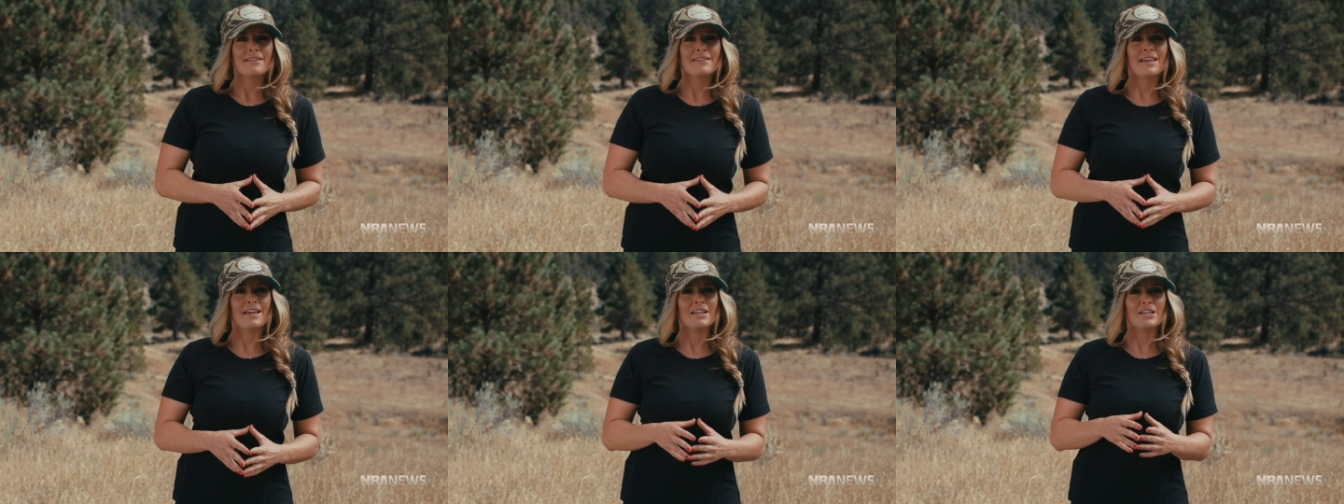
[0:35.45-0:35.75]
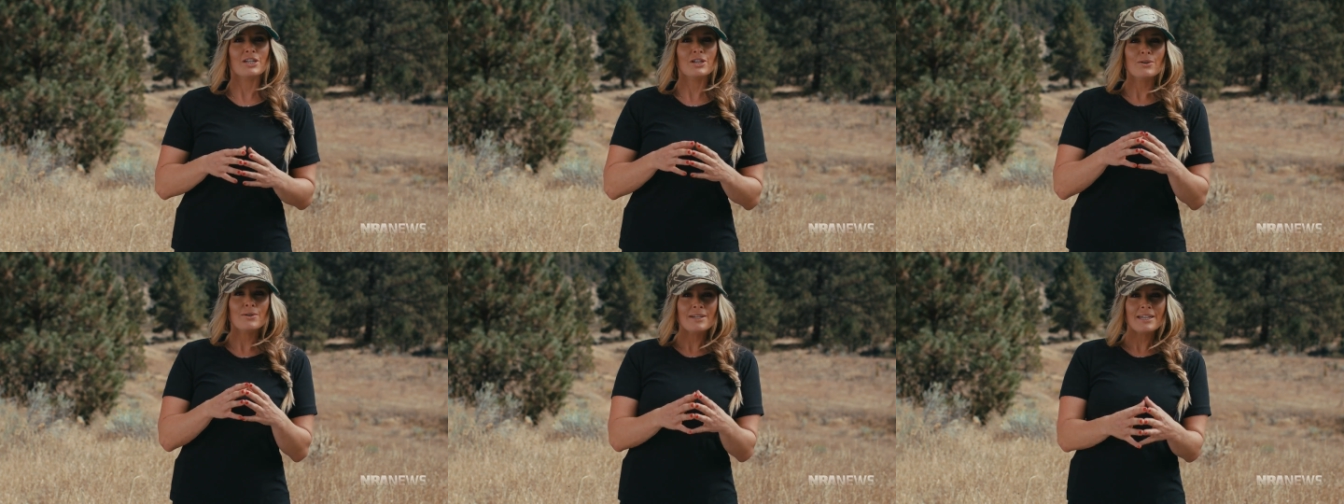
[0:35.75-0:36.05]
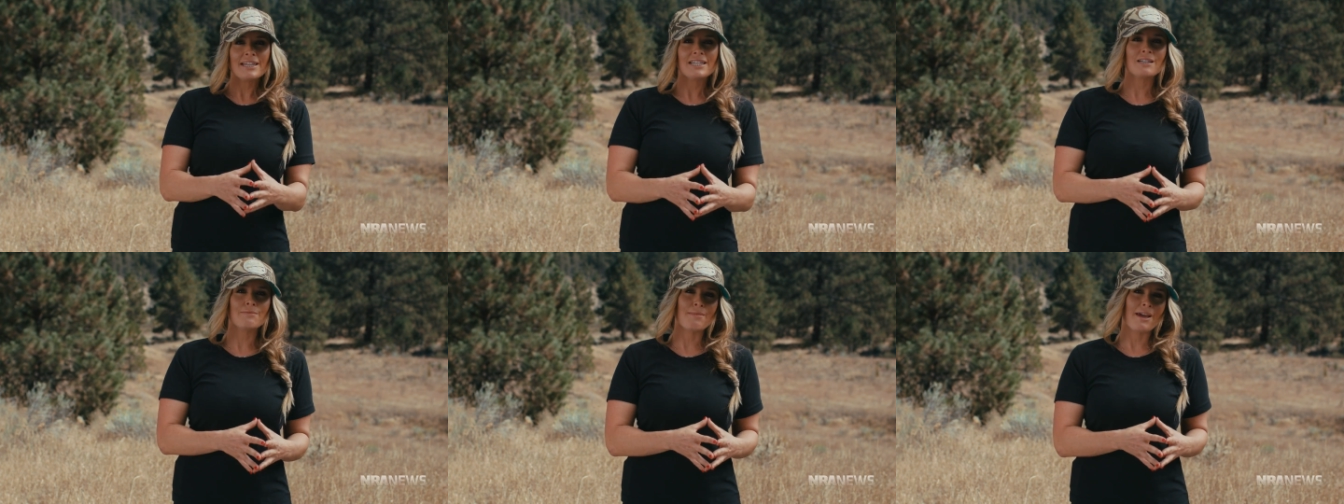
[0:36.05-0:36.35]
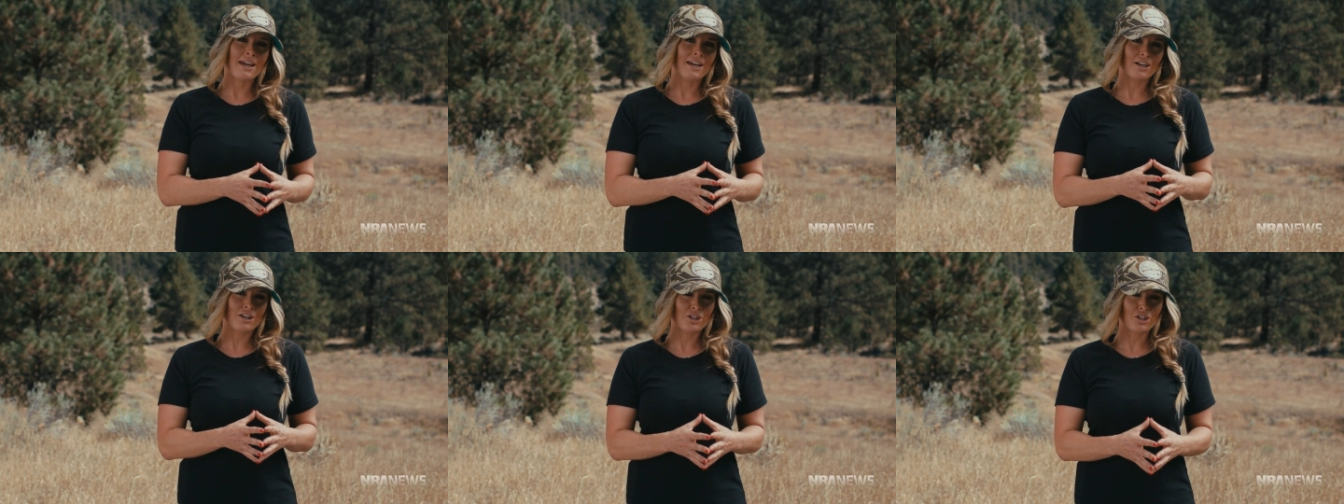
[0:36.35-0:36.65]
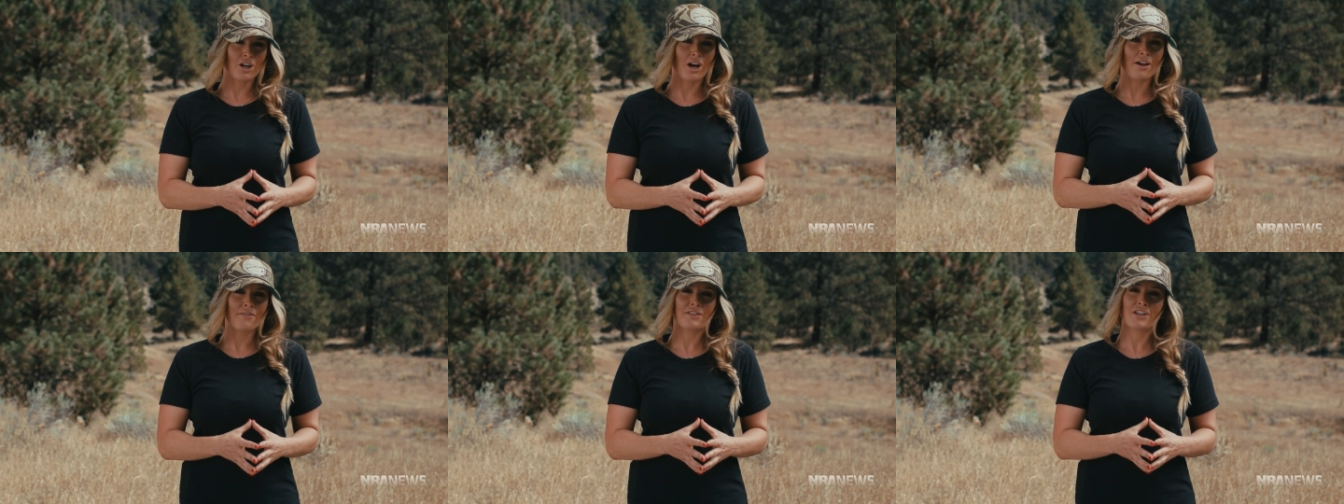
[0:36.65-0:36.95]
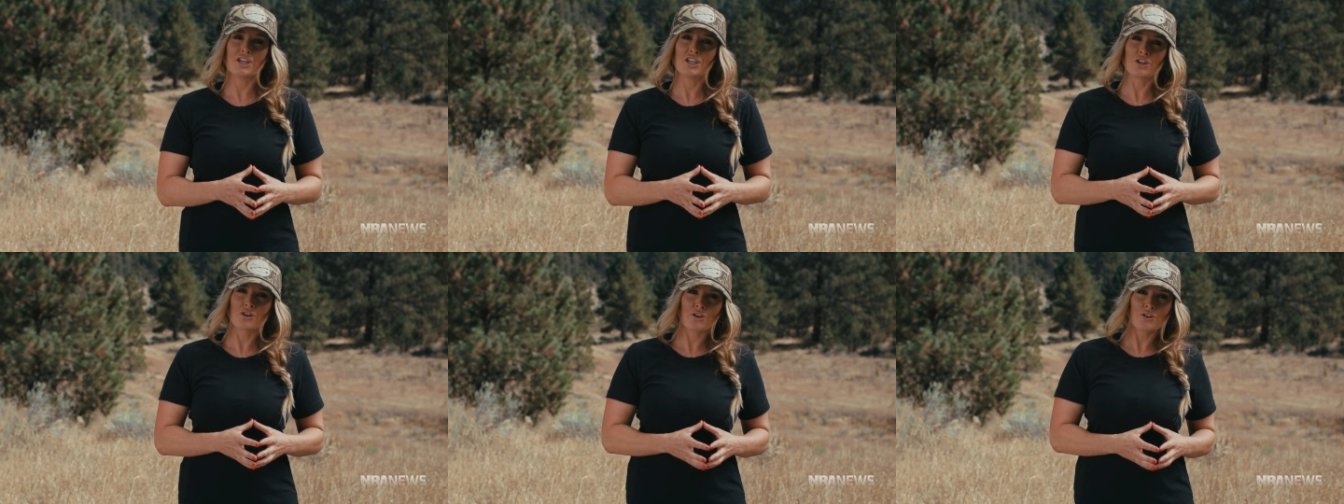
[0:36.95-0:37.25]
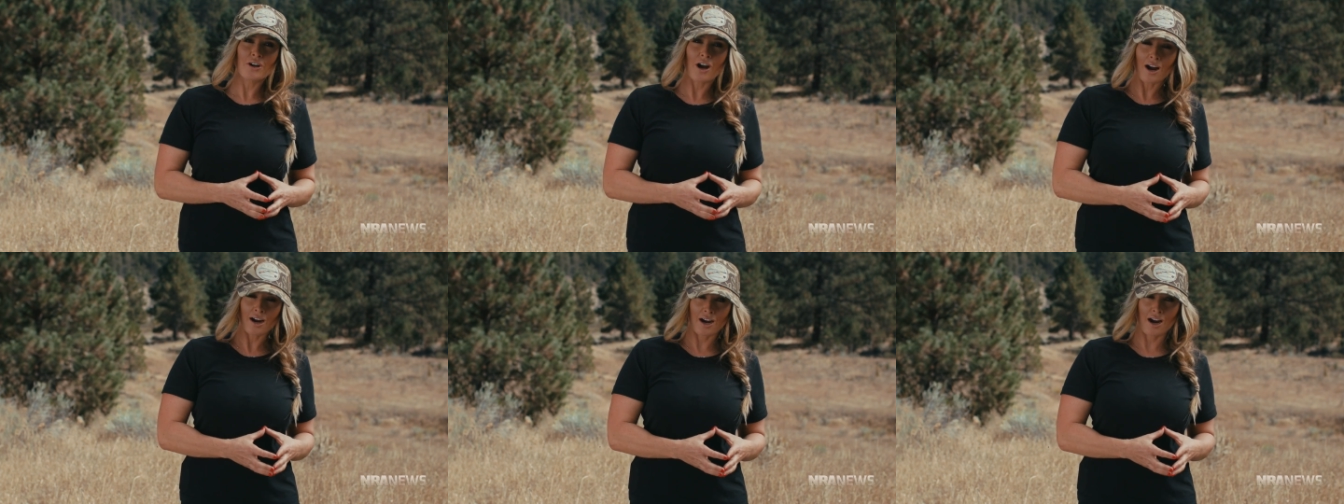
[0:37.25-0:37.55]
that you need to make a shot that
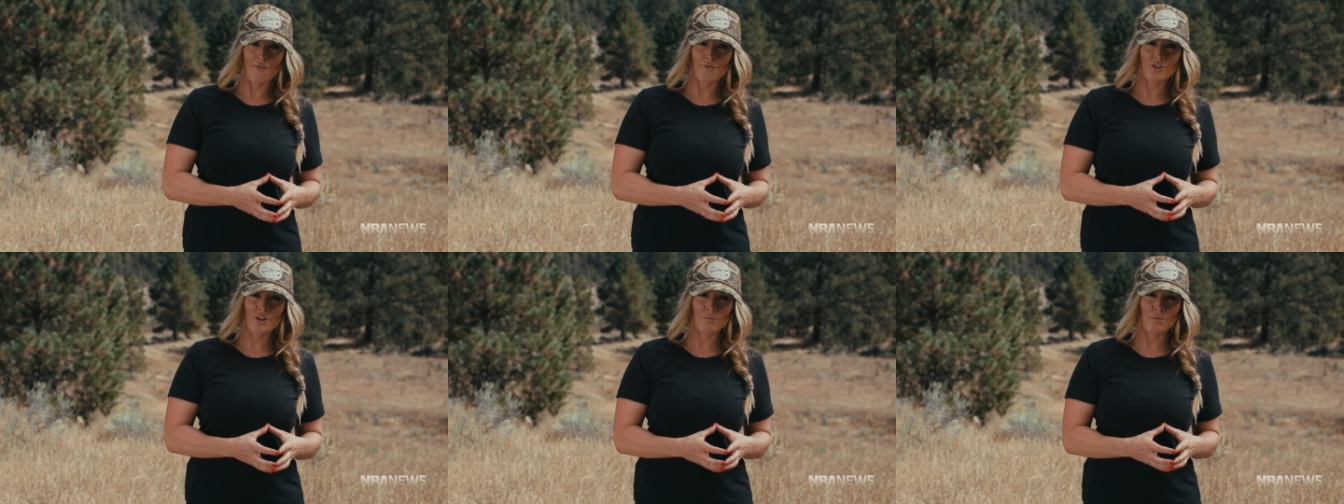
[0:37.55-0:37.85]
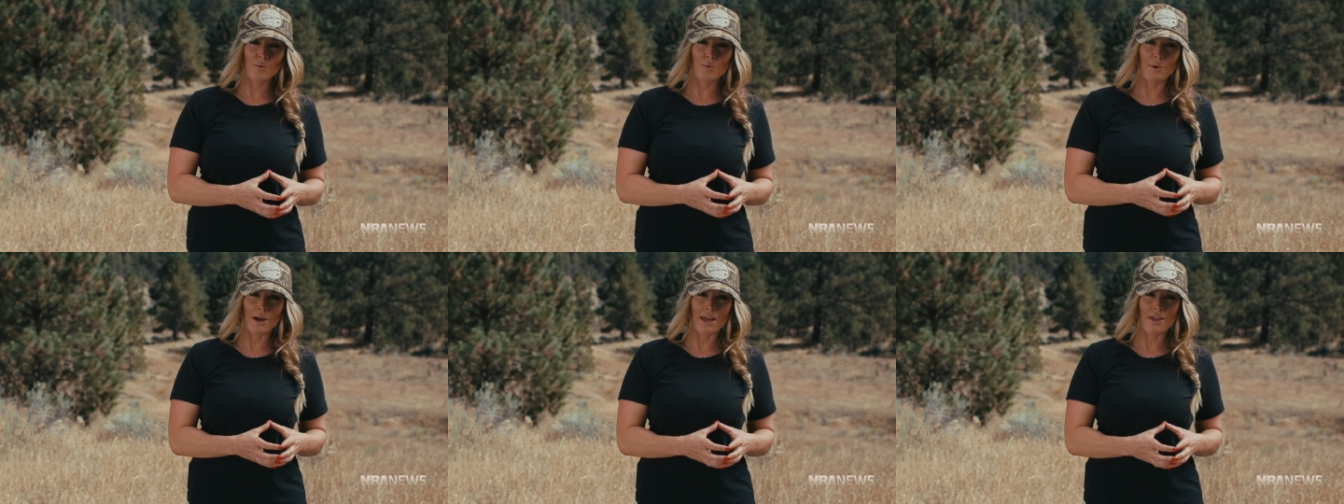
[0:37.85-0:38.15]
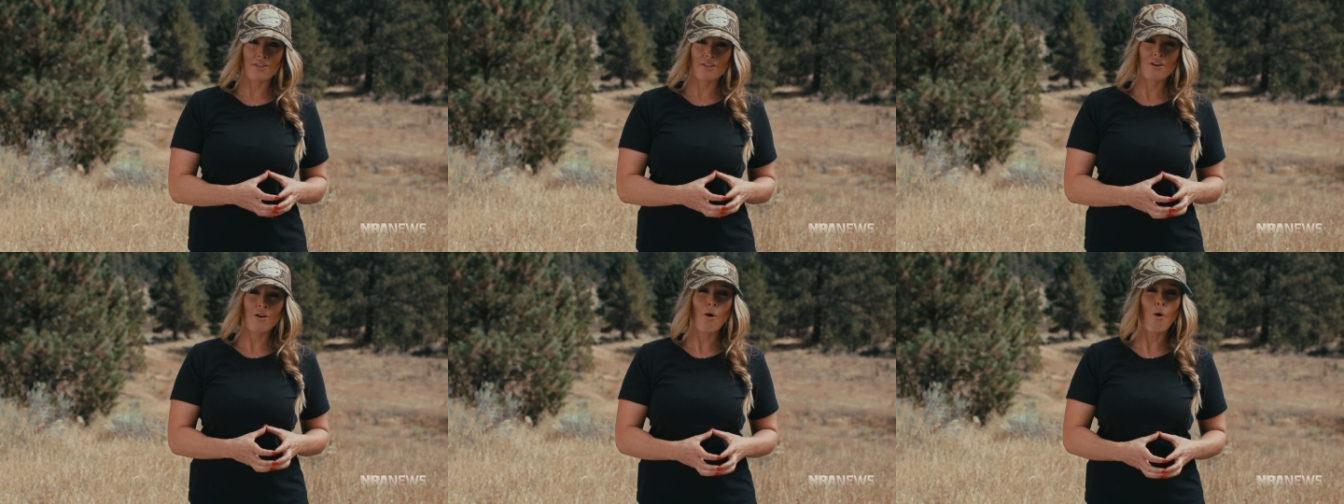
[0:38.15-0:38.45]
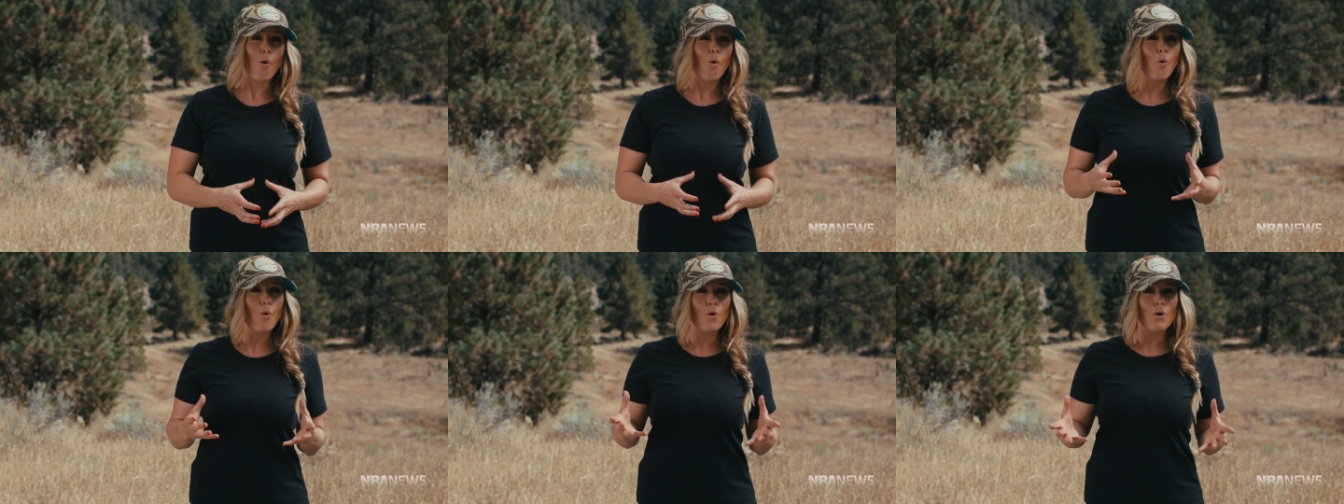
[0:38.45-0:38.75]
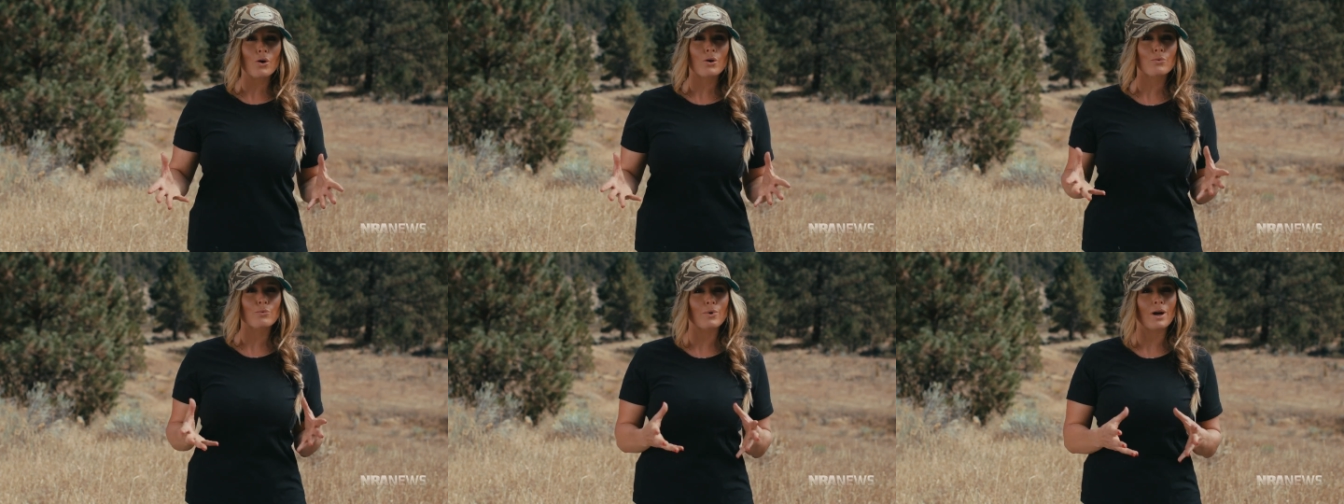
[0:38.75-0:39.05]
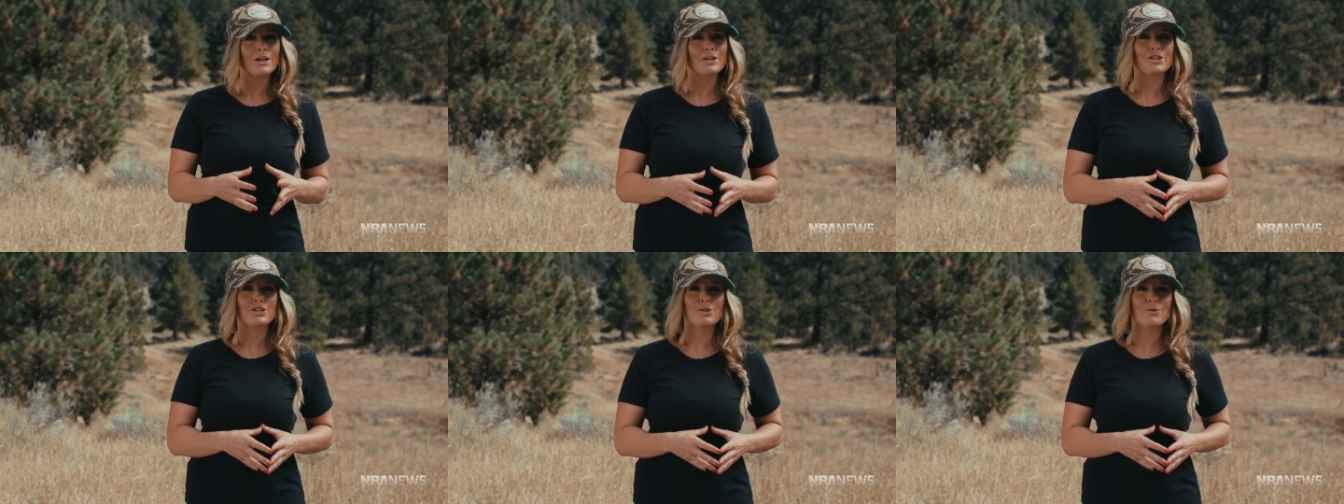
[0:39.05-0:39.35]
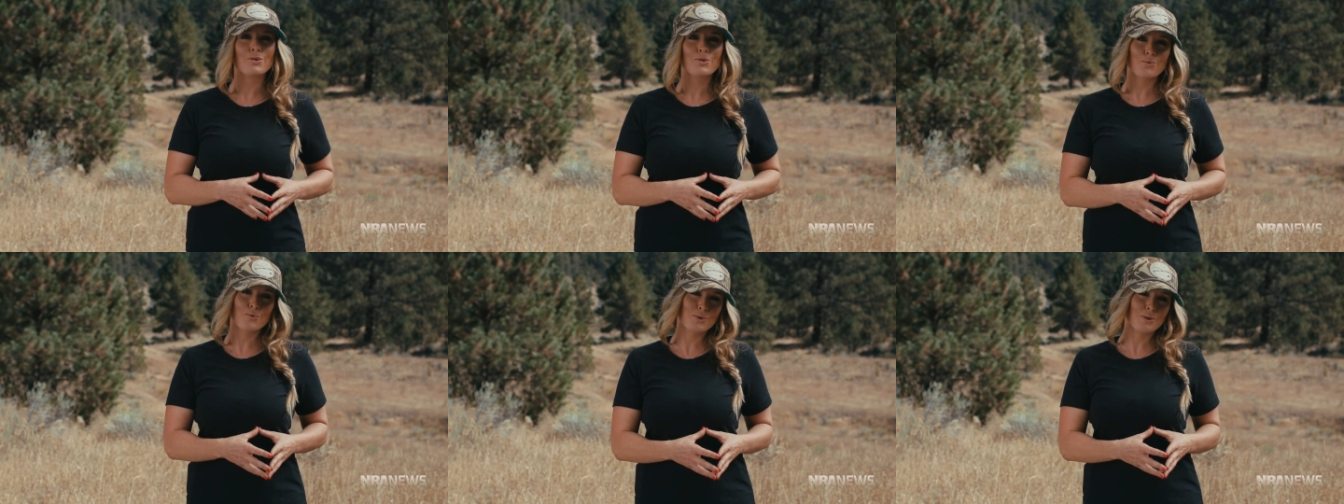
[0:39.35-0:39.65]
you're not comfortable with or rush
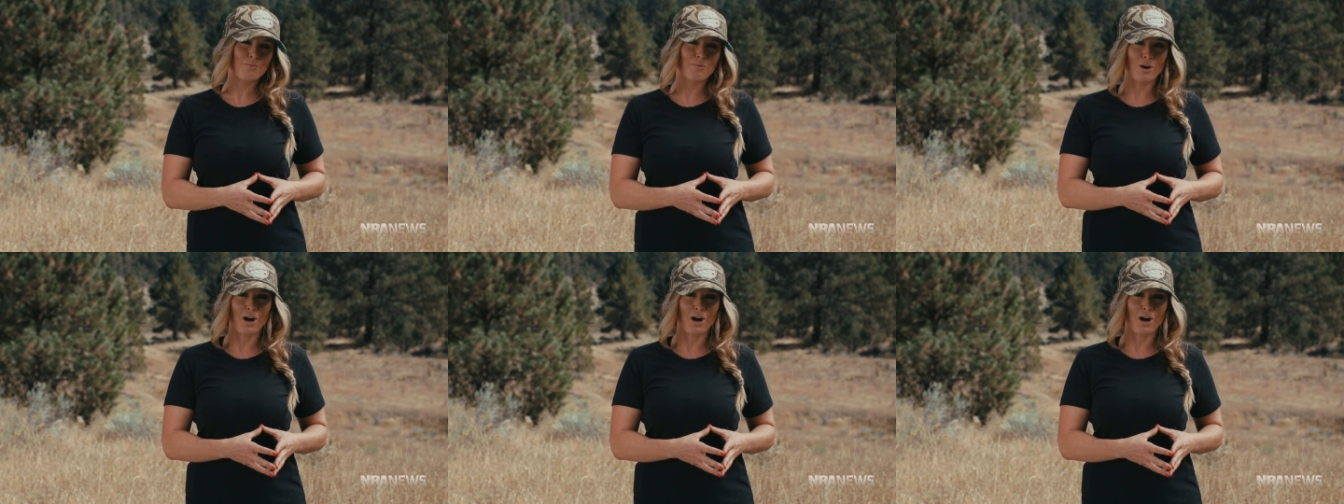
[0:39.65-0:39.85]
you through the